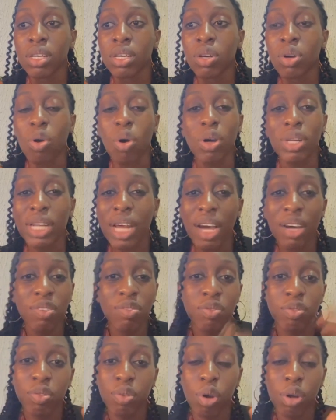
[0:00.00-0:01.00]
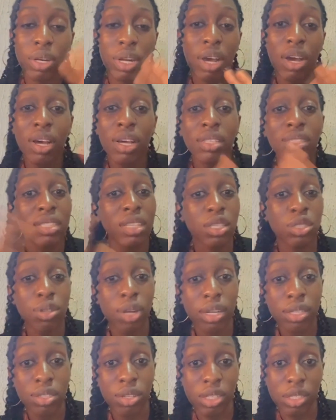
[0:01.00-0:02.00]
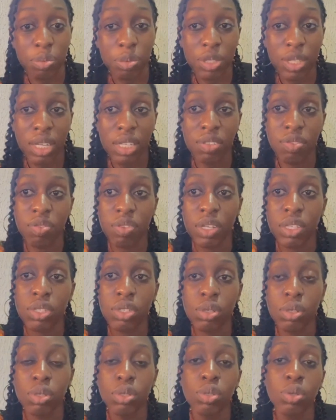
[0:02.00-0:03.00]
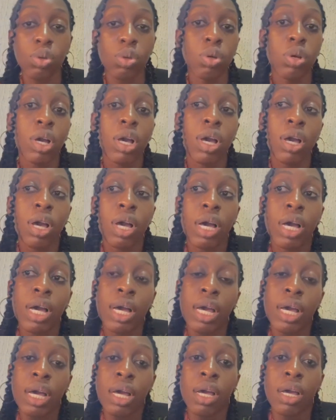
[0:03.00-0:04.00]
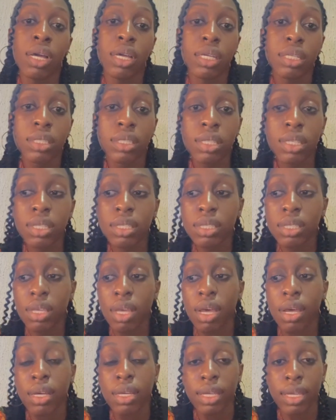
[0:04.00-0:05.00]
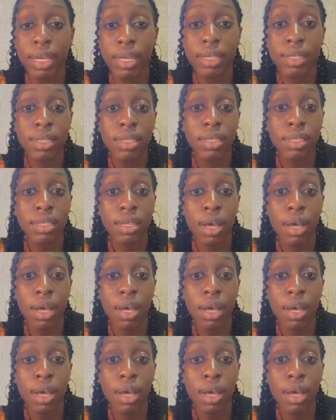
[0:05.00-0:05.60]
other sexually transmitted infections. So in this case,